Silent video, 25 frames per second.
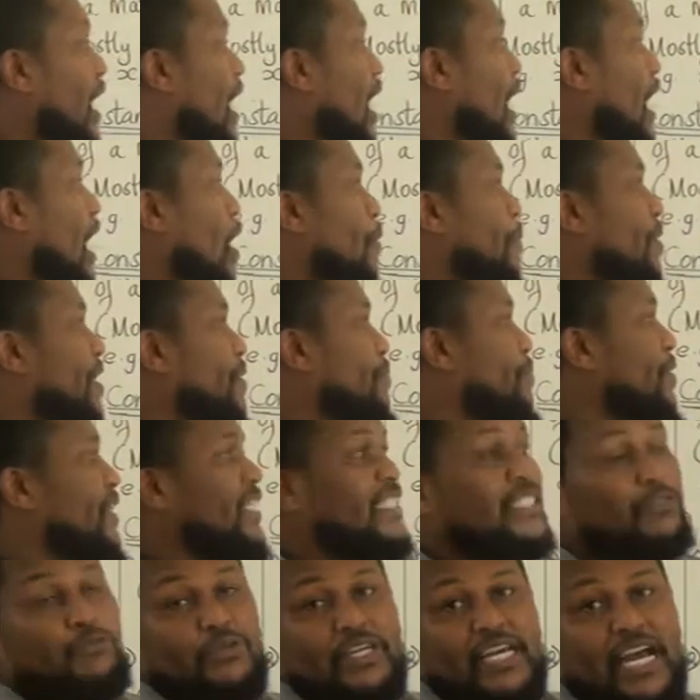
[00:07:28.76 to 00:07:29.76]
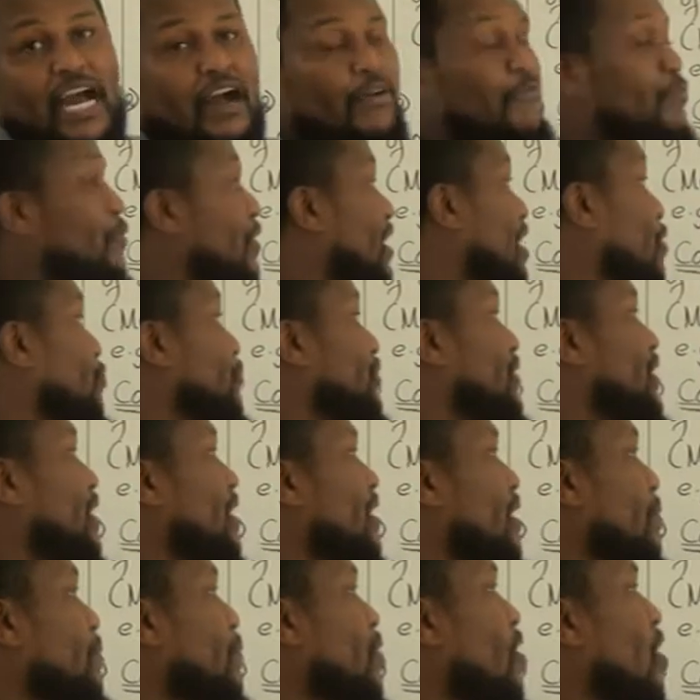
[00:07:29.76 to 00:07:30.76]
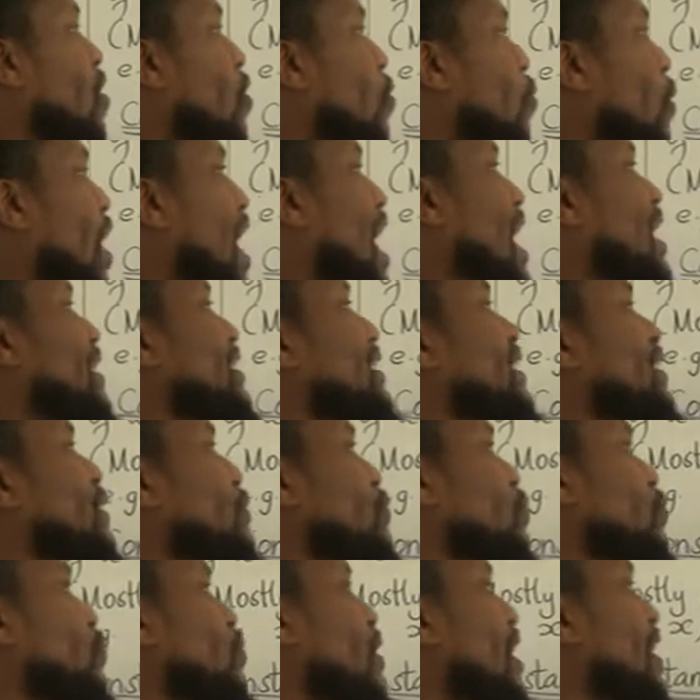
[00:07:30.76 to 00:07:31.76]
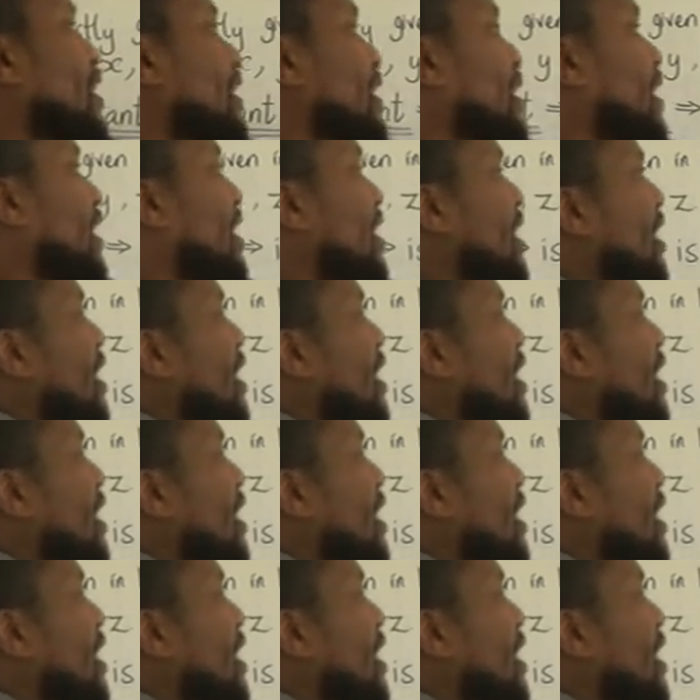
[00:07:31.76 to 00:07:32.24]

How many B's do we have? We come to them. 1, 2, and 3.